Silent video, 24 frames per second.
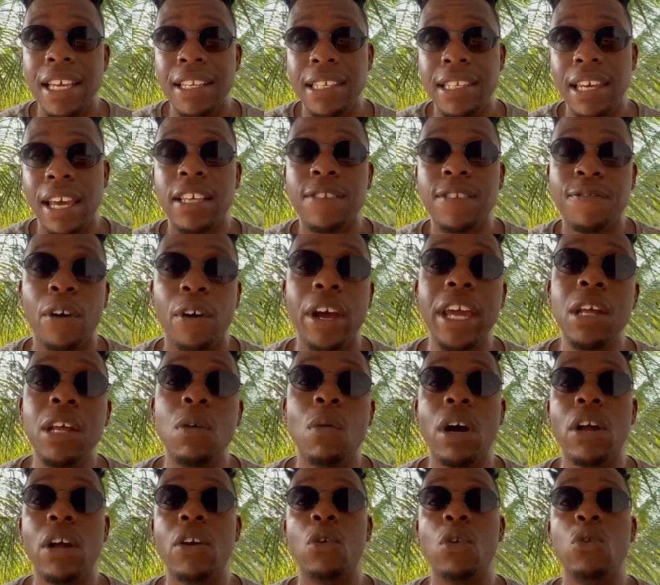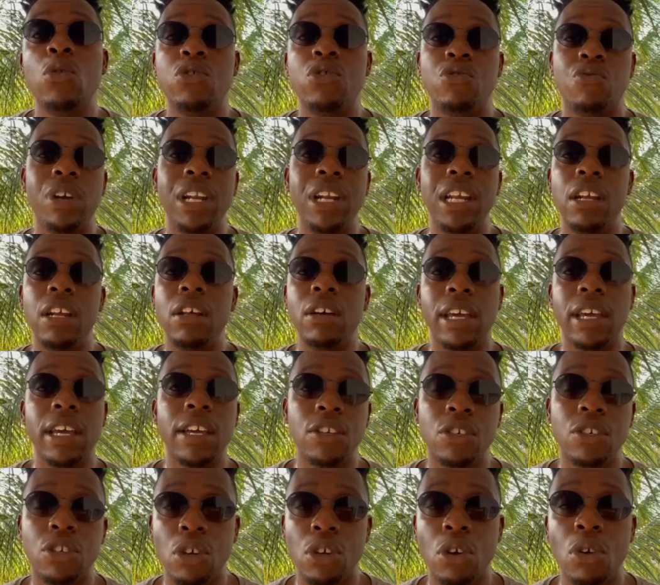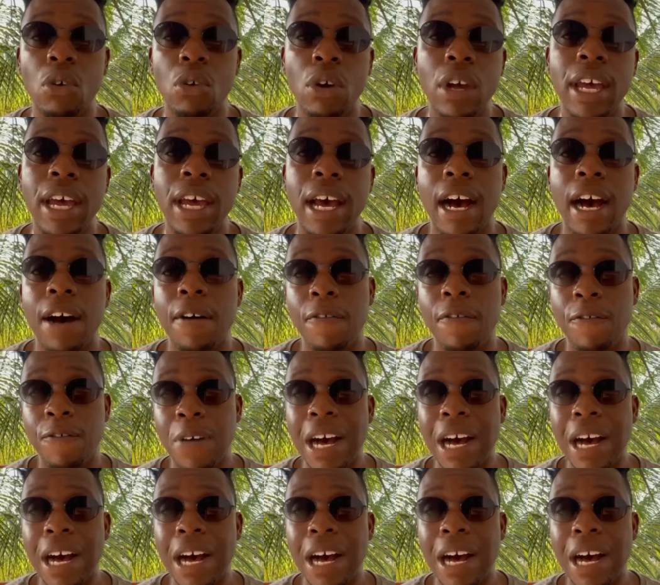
text for anyone who's really looking to uh,